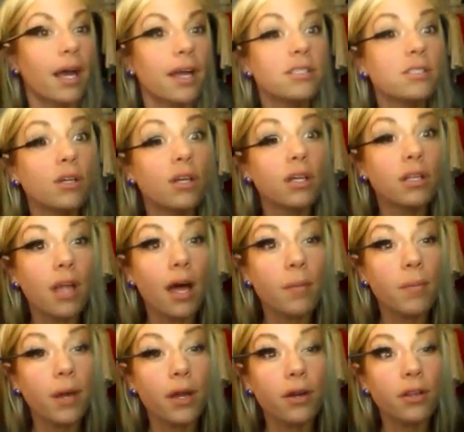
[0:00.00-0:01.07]
eyes look a
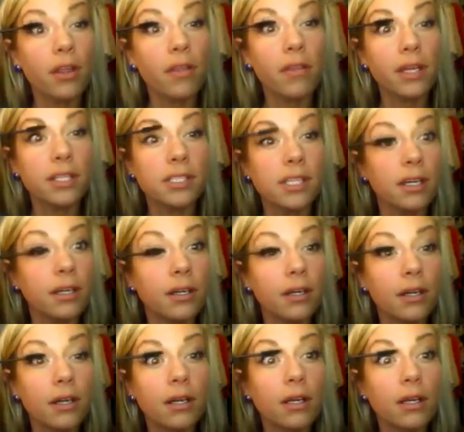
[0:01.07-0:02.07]
lot better than they did